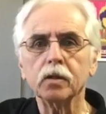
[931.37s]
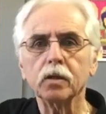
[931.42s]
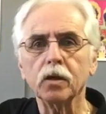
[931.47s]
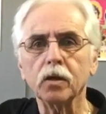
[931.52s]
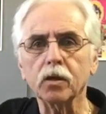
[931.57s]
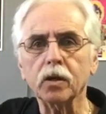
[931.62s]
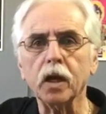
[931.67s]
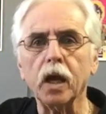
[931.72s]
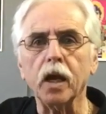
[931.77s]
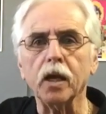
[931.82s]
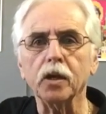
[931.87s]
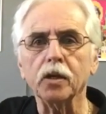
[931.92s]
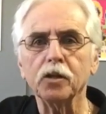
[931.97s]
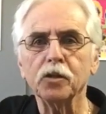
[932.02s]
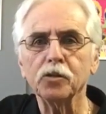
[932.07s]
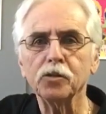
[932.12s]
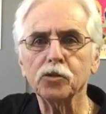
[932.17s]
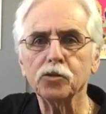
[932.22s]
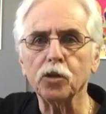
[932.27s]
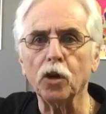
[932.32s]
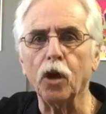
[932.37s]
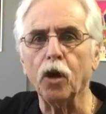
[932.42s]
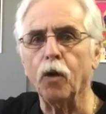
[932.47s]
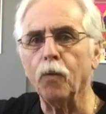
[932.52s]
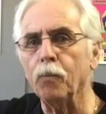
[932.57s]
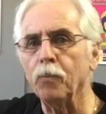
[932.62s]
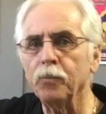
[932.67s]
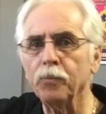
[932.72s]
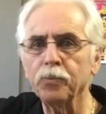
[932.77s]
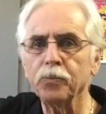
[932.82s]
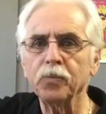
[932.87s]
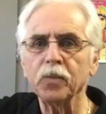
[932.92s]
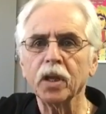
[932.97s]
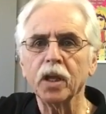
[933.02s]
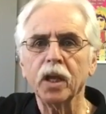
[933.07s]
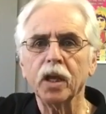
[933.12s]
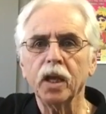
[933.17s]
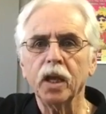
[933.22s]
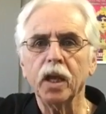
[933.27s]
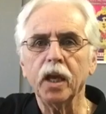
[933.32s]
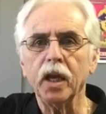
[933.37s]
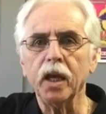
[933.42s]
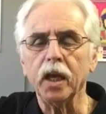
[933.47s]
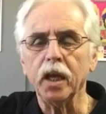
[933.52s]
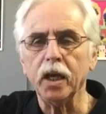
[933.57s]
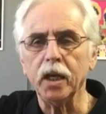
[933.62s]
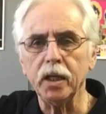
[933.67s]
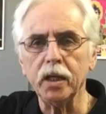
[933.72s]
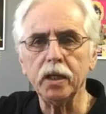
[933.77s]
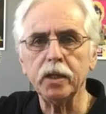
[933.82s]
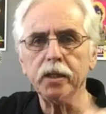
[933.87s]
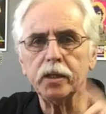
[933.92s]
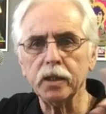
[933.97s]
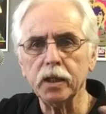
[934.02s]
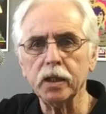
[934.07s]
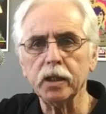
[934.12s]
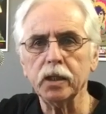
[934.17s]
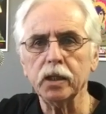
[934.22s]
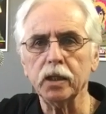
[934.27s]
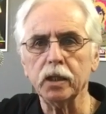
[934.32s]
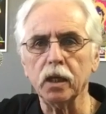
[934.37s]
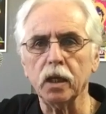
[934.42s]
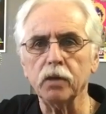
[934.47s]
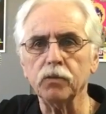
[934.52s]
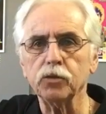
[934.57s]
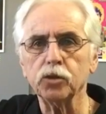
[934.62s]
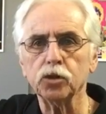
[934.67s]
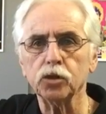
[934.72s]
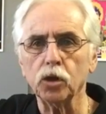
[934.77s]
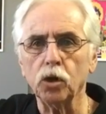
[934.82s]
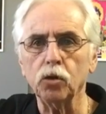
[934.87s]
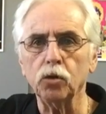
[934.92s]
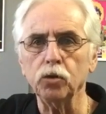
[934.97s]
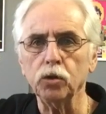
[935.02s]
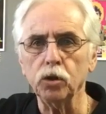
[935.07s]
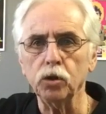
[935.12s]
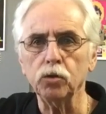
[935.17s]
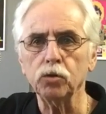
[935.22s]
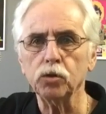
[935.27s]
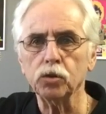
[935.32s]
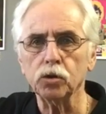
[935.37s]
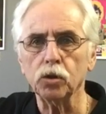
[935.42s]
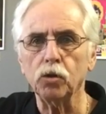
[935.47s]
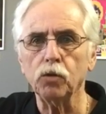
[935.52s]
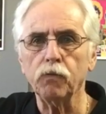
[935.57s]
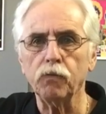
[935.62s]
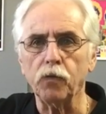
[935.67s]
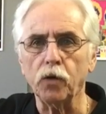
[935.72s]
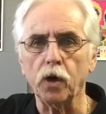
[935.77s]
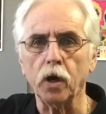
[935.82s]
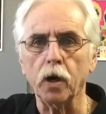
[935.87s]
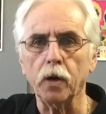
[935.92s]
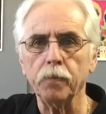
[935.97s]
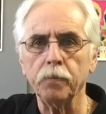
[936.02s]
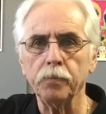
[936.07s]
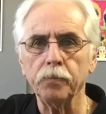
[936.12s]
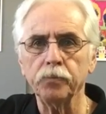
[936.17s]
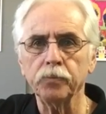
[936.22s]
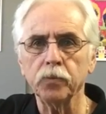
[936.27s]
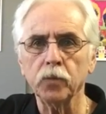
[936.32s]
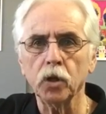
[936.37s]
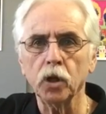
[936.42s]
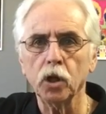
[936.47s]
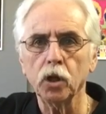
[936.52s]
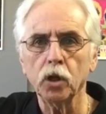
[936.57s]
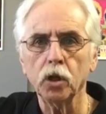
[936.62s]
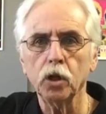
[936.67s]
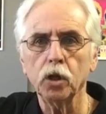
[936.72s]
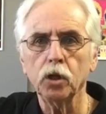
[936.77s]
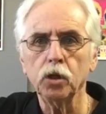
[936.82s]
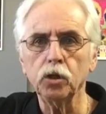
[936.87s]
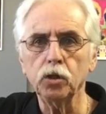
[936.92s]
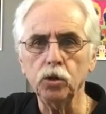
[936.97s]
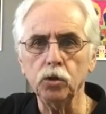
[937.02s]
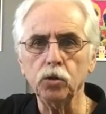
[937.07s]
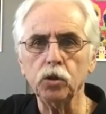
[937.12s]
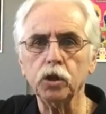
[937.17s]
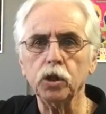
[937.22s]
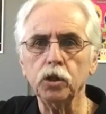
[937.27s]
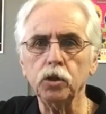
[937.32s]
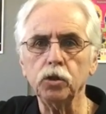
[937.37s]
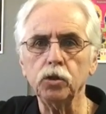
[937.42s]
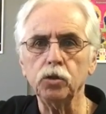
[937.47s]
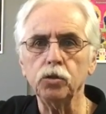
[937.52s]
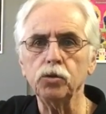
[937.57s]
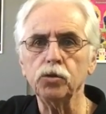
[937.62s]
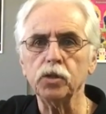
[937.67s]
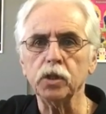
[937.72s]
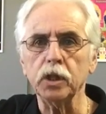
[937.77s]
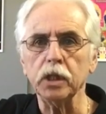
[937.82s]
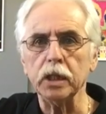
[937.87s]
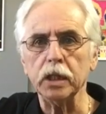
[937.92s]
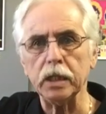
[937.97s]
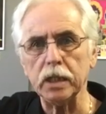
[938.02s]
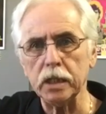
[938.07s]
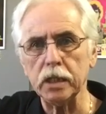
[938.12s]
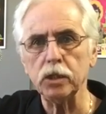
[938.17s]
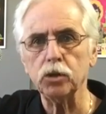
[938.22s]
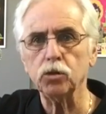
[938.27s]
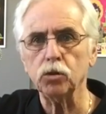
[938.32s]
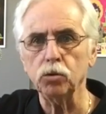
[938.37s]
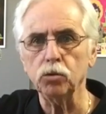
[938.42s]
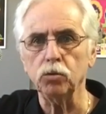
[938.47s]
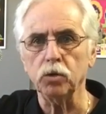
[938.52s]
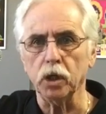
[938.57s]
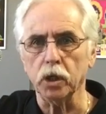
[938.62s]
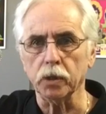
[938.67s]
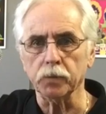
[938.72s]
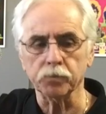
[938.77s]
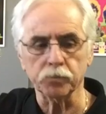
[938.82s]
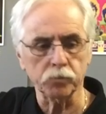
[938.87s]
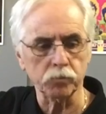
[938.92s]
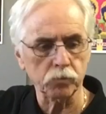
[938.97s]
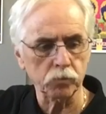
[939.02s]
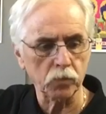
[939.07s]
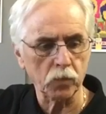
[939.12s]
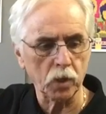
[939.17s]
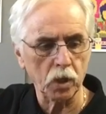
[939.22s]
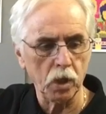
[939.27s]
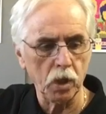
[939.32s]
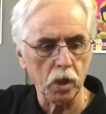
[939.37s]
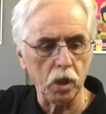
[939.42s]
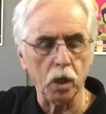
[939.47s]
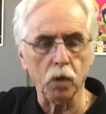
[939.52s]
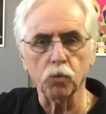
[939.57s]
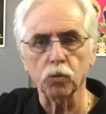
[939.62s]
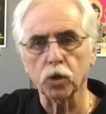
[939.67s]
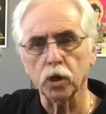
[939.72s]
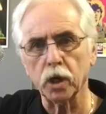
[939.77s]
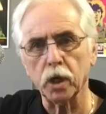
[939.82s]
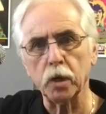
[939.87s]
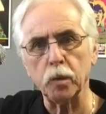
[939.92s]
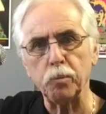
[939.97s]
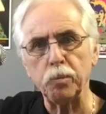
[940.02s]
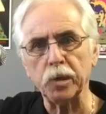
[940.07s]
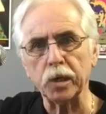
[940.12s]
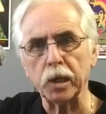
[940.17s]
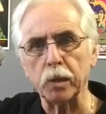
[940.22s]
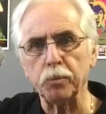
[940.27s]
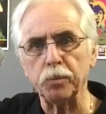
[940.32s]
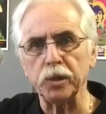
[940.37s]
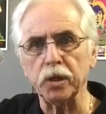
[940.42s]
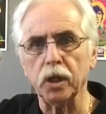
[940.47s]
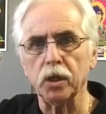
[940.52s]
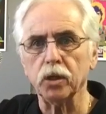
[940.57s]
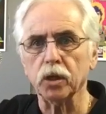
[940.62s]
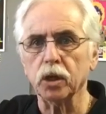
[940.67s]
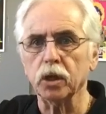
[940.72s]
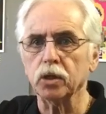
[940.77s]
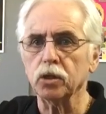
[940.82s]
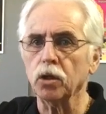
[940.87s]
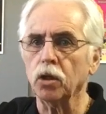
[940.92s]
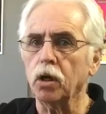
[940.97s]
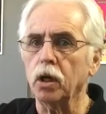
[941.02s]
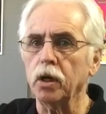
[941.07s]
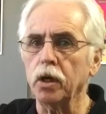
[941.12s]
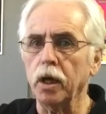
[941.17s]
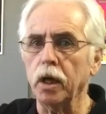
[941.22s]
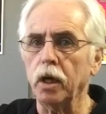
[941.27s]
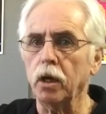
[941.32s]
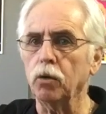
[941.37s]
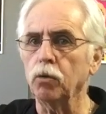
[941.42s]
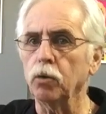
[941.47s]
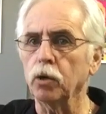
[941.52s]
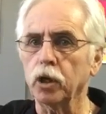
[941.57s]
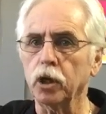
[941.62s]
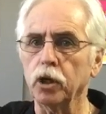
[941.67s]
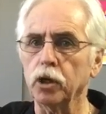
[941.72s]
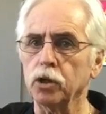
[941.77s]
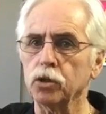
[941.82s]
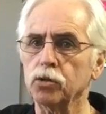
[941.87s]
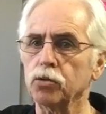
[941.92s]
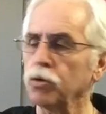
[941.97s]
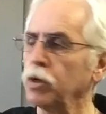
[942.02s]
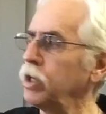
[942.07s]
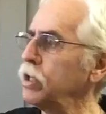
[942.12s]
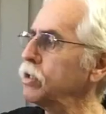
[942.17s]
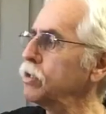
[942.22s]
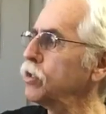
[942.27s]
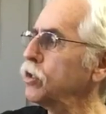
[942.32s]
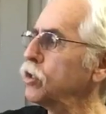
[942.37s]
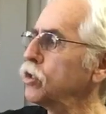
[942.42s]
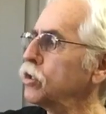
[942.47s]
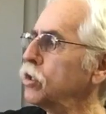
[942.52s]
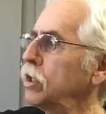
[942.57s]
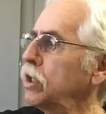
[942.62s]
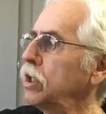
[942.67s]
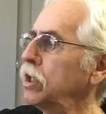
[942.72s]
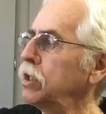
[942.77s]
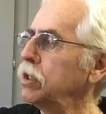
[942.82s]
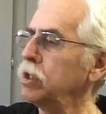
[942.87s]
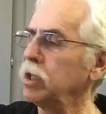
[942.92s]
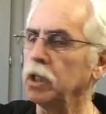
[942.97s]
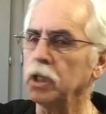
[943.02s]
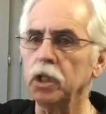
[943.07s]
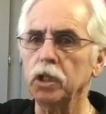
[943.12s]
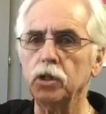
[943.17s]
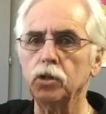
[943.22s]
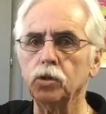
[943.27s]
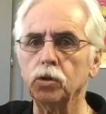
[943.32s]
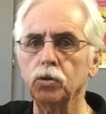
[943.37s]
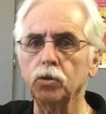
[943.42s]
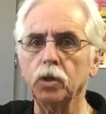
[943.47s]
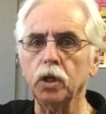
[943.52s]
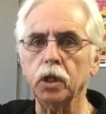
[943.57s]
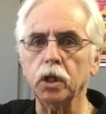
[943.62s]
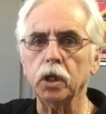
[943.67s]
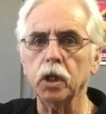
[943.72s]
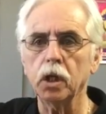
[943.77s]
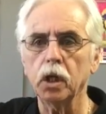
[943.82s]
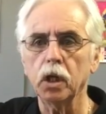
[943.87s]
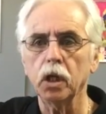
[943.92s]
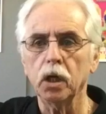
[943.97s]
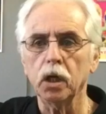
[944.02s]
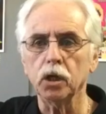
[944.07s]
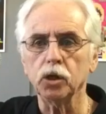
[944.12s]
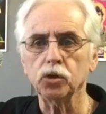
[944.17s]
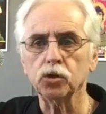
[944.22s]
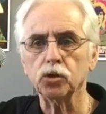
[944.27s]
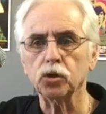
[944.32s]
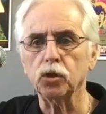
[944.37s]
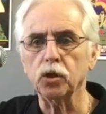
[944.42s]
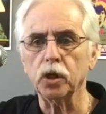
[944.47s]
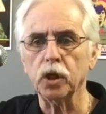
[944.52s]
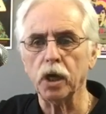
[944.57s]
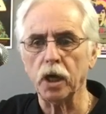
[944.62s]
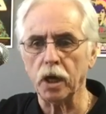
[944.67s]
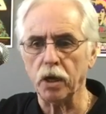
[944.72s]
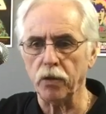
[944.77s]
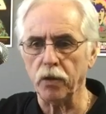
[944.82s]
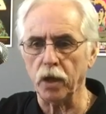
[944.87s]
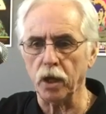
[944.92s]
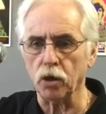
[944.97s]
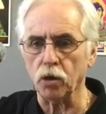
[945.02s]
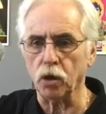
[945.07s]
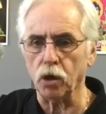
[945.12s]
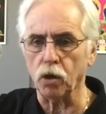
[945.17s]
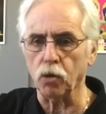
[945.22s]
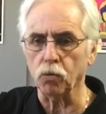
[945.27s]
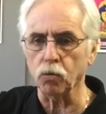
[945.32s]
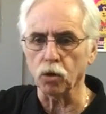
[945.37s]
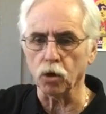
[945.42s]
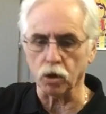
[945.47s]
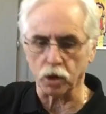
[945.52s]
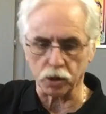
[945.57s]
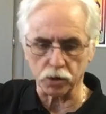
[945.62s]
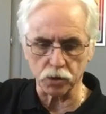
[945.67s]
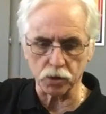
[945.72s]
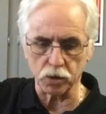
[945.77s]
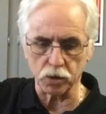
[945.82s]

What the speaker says: Okay, so anything that I've shown you so far, you can use in E tuning. And we're going to pick up another guitar now, and we're going to transition into E tuning and show you how that all works.